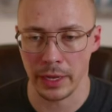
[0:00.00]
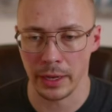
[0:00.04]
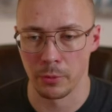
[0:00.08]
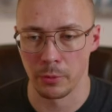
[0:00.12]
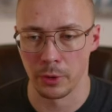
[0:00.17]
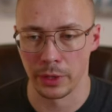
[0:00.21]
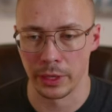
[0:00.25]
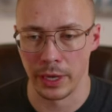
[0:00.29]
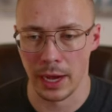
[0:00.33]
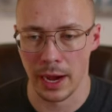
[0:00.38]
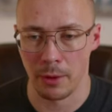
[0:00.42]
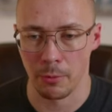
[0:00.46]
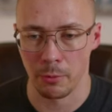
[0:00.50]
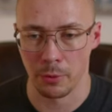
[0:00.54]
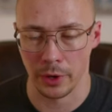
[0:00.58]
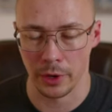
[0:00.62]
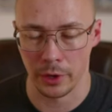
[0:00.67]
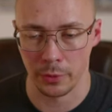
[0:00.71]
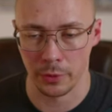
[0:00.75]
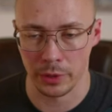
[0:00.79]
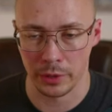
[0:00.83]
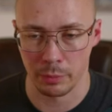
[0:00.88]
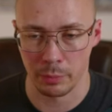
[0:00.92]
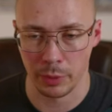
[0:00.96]
it will not
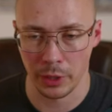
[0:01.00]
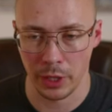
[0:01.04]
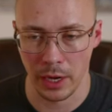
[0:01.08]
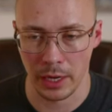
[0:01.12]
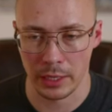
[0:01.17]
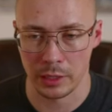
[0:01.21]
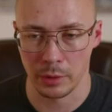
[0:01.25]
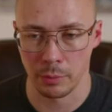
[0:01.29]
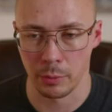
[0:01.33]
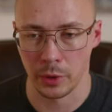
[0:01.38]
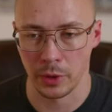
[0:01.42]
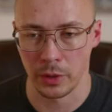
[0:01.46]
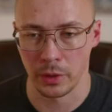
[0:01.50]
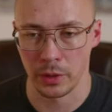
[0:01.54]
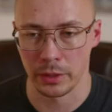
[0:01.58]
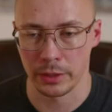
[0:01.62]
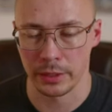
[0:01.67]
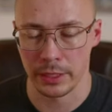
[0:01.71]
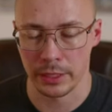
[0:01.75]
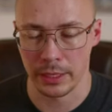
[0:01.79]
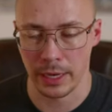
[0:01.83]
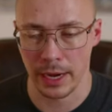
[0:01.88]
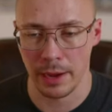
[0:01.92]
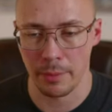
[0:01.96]
work with plausible
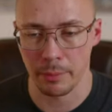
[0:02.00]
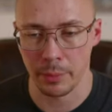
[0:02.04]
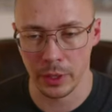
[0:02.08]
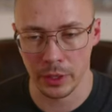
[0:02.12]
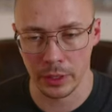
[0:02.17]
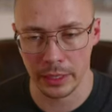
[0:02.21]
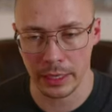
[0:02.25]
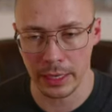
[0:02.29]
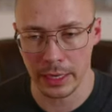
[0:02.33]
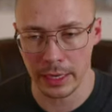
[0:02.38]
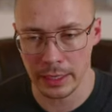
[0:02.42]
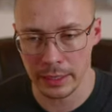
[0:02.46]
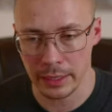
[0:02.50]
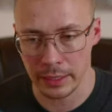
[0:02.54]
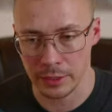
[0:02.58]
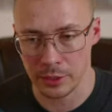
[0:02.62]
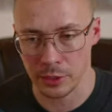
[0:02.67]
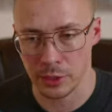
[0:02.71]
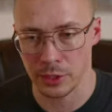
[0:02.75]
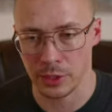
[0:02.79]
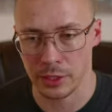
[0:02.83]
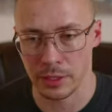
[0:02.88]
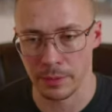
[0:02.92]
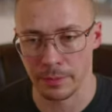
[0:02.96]
deniability. That's
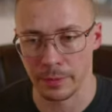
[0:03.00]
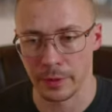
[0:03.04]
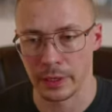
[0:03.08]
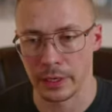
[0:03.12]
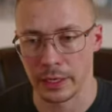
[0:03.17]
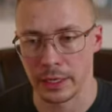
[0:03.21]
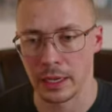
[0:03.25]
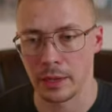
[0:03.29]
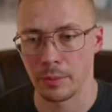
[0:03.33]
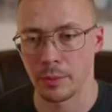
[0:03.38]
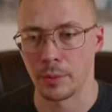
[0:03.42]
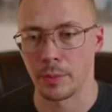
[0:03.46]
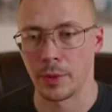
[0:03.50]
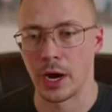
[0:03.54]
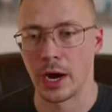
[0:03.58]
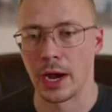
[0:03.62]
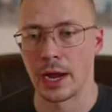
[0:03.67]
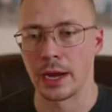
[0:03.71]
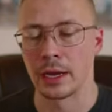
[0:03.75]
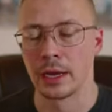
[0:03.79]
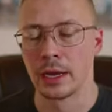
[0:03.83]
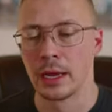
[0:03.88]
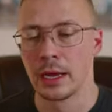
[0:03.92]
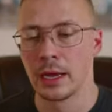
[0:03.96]
just something to keep in
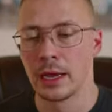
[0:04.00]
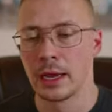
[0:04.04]
mind.